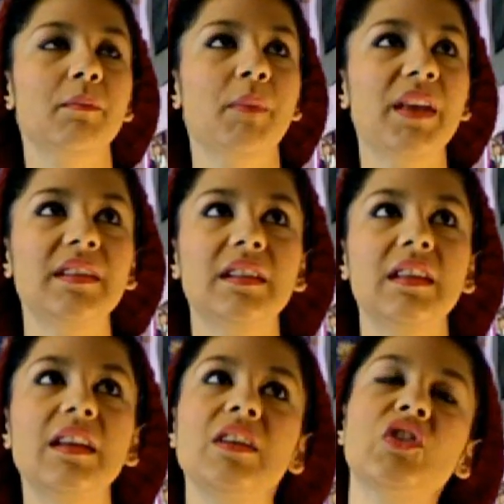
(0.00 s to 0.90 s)

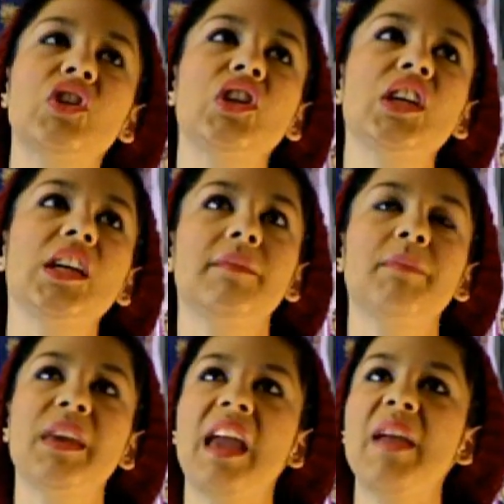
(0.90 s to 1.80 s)
basically she
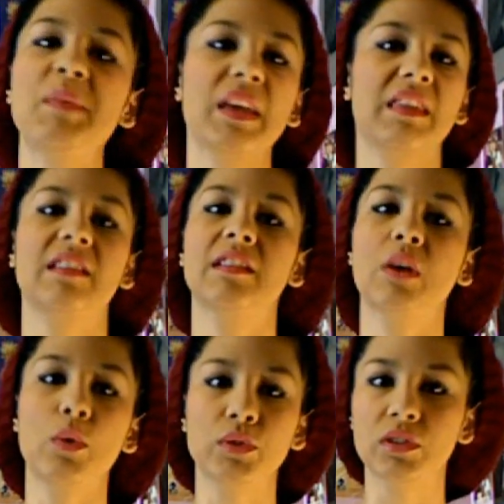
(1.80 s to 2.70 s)
became like this
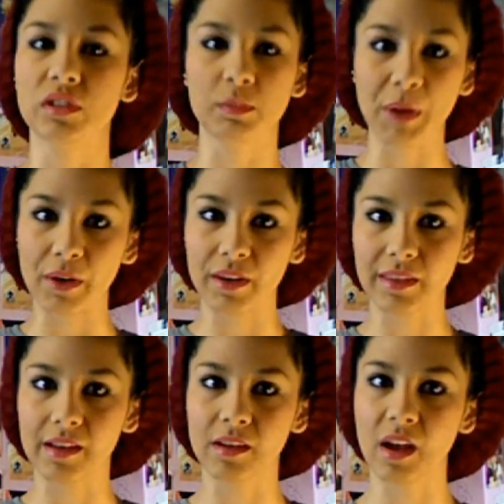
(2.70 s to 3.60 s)
ghost spirit
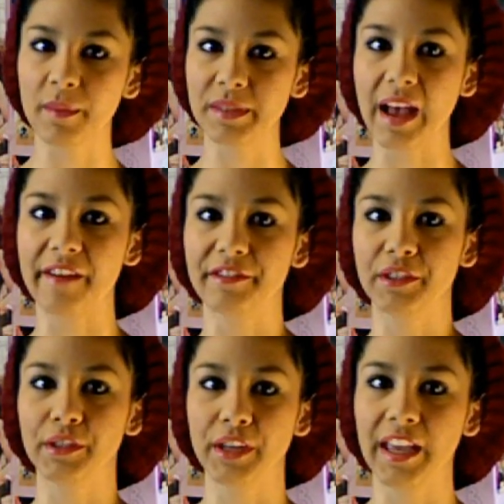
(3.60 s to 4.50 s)
that comes
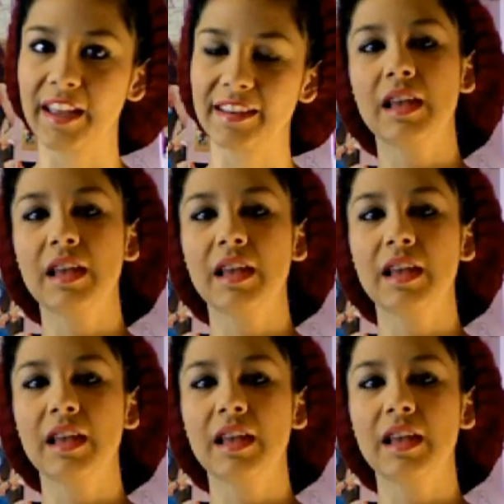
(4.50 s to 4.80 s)
after kids.